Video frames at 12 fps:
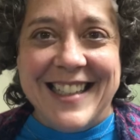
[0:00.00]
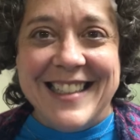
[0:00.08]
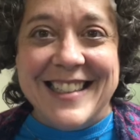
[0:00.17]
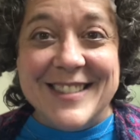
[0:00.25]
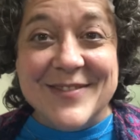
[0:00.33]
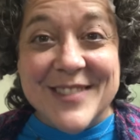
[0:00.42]

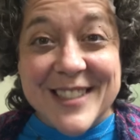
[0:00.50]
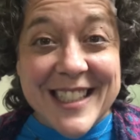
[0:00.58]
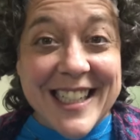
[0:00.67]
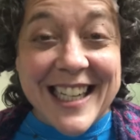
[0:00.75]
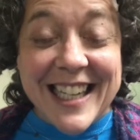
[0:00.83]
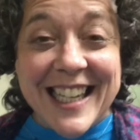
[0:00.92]
Good
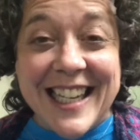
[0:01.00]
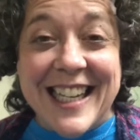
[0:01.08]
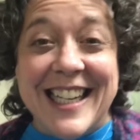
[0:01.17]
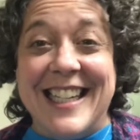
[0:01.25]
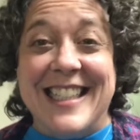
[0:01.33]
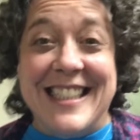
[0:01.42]

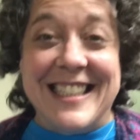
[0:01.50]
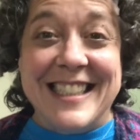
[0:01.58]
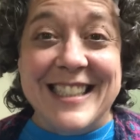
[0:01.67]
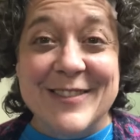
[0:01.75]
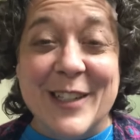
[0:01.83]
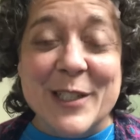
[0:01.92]

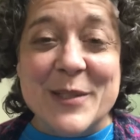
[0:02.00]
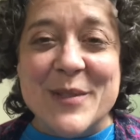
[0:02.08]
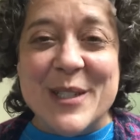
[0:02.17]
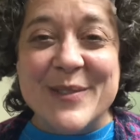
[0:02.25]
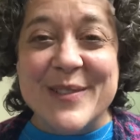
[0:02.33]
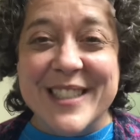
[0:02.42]
morning. Welcome
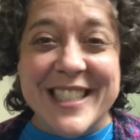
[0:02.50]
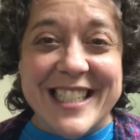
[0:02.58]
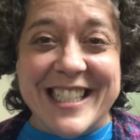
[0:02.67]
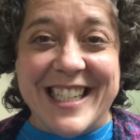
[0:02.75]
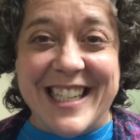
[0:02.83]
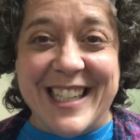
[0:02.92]
to
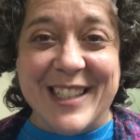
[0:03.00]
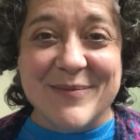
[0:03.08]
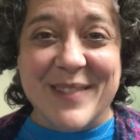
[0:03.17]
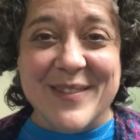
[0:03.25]
worship.